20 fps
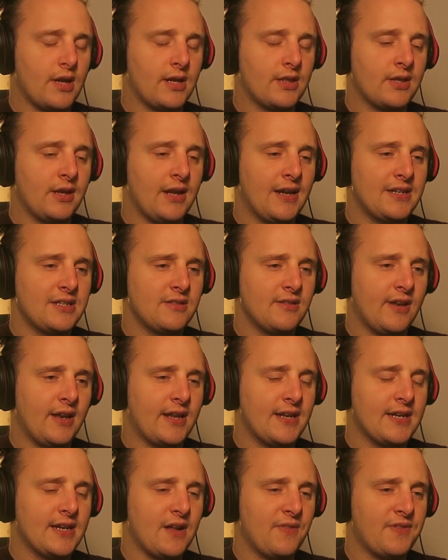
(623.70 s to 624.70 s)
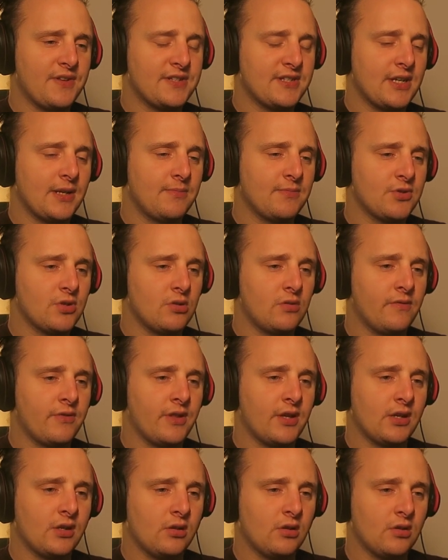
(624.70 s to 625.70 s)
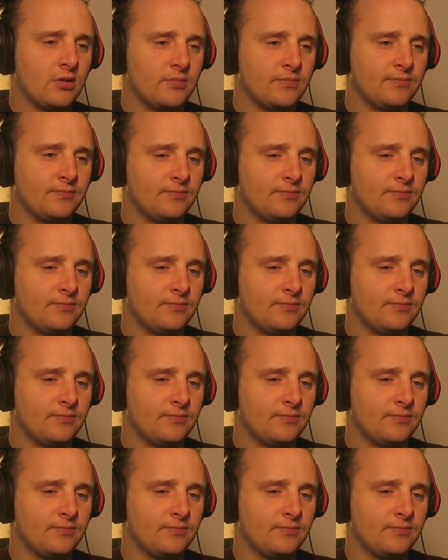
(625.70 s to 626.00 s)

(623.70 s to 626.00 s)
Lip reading: Like the lady in the lake have the same sort of thing?